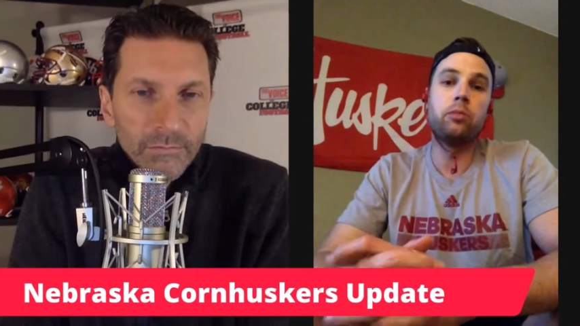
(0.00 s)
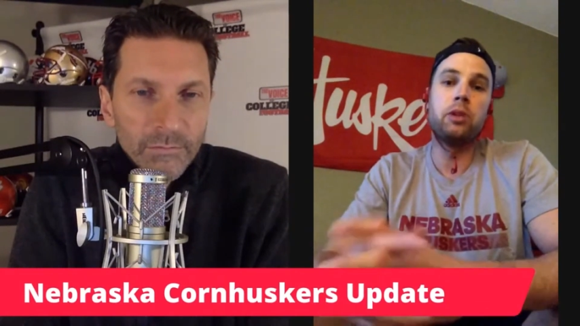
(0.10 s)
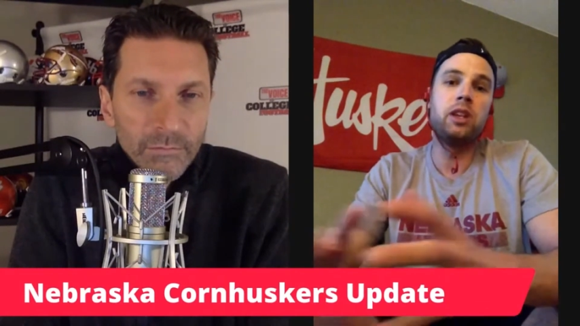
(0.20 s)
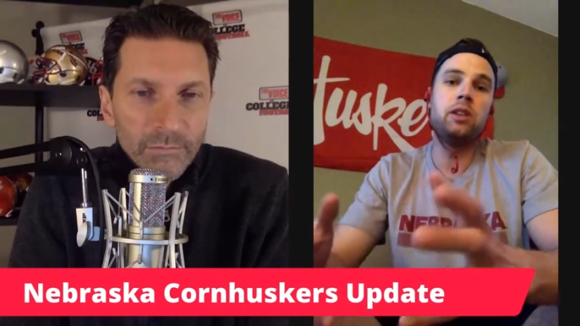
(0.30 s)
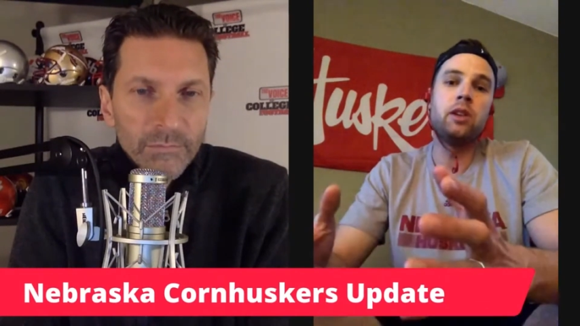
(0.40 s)

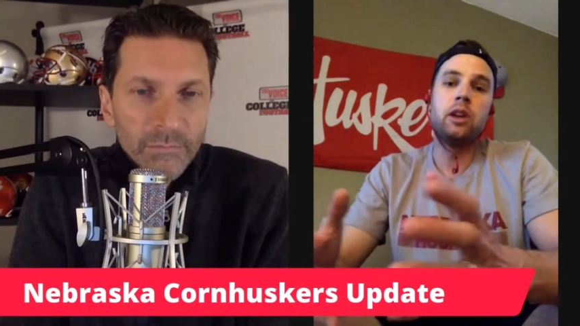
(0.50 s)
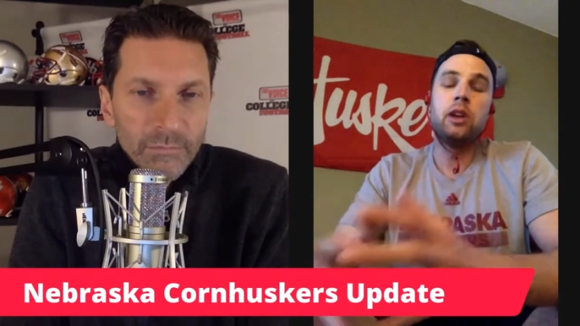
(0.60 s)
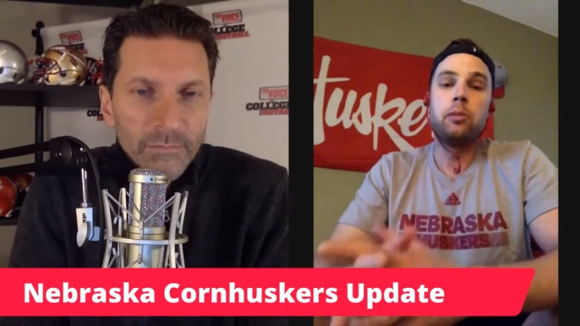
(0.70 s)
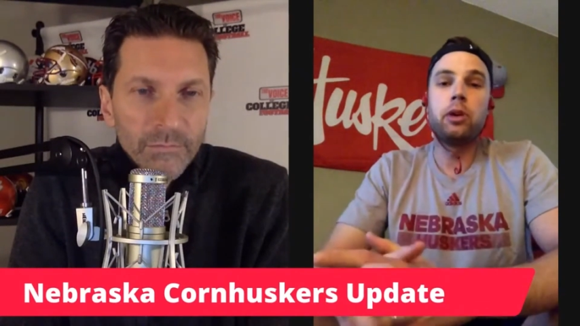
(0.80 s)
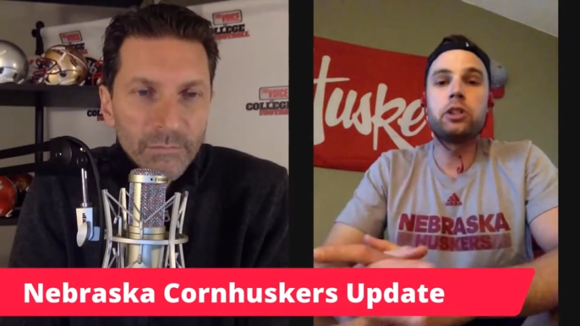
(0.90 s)
Speaker 1: Me
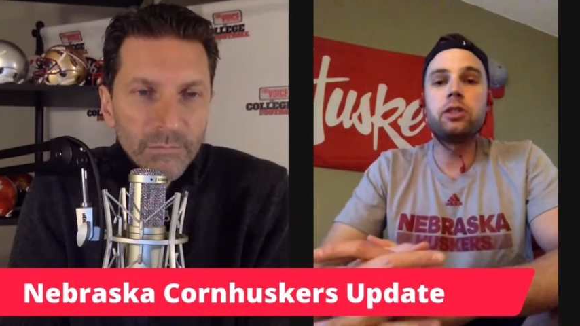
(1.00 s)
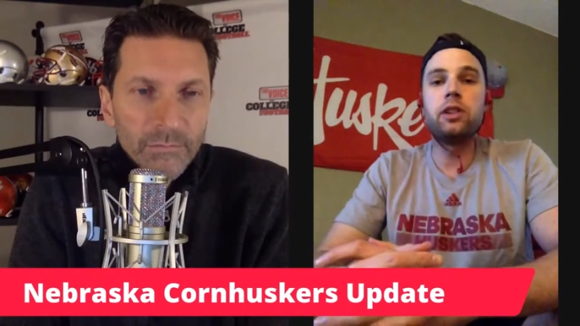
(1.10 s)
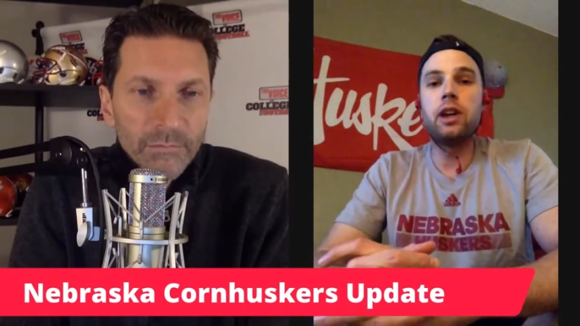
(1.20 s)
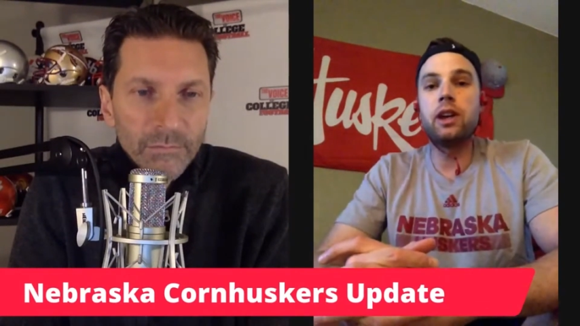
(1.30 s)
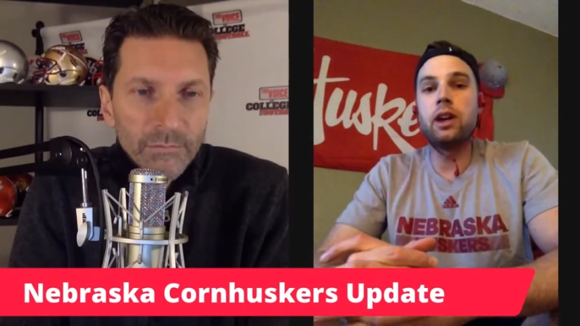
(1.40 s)

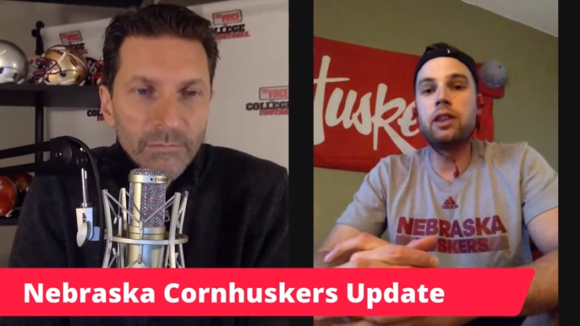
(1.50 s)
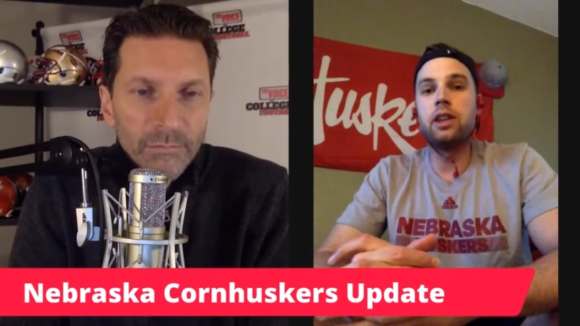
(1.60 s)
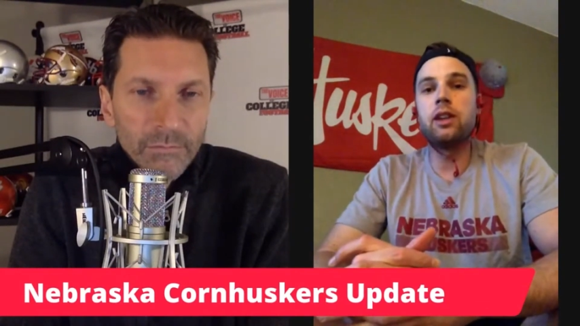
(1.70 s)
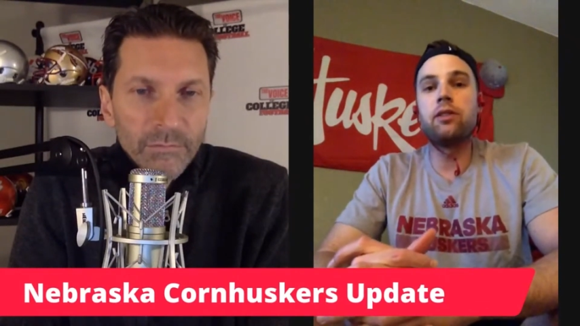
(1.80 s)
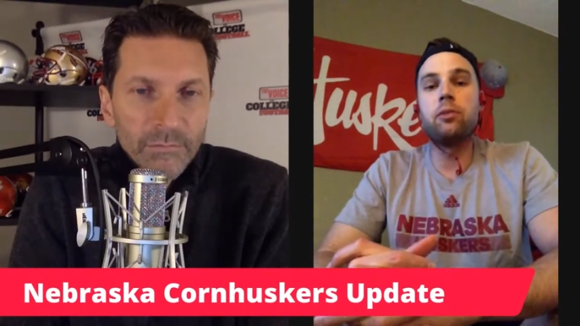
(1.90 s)
personally, I, I
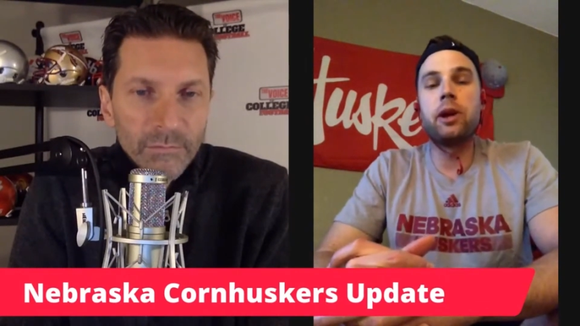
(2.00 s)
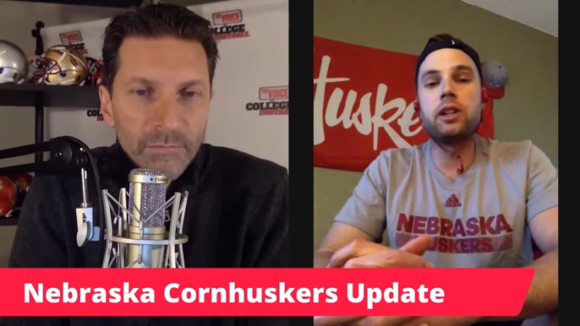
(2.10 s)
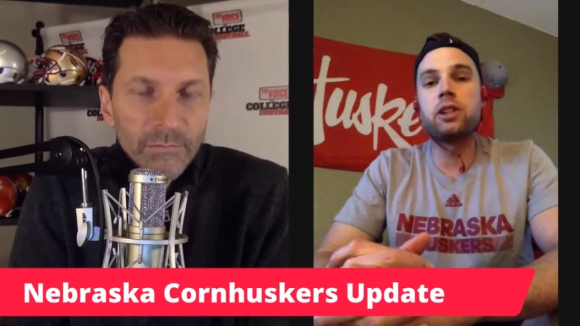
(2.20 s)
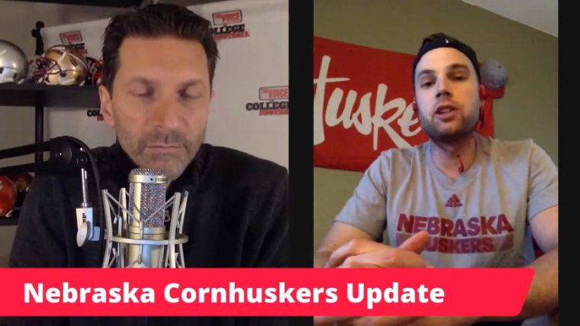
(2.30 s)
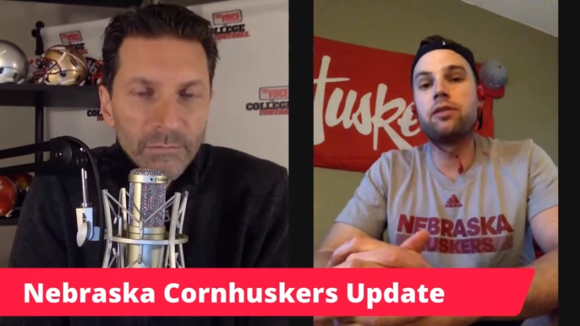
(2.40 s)
think if
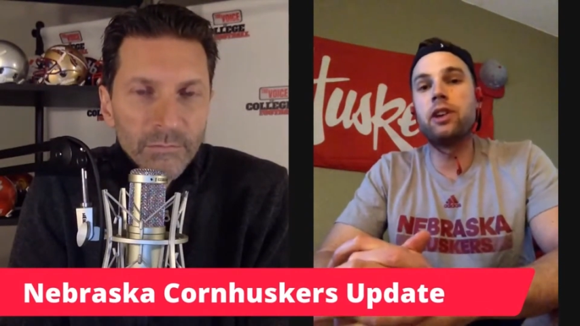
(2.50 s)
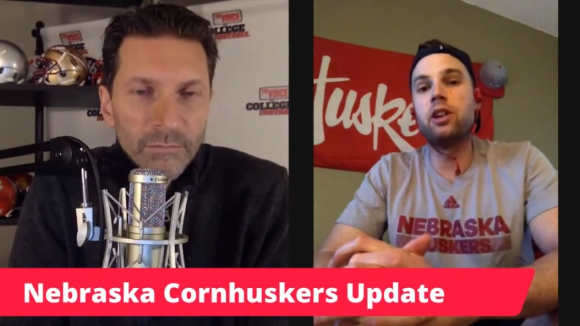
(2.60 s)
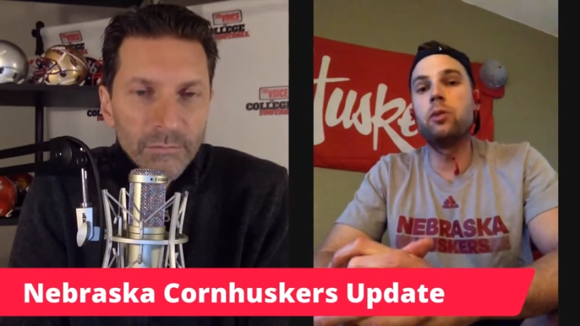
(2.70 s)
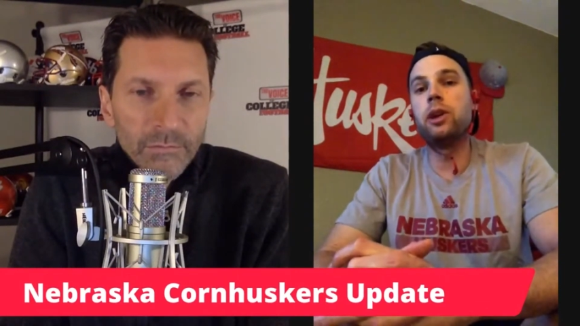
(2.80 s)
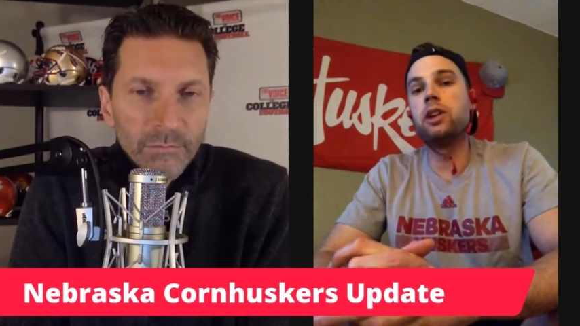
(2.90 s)
Nebraska could find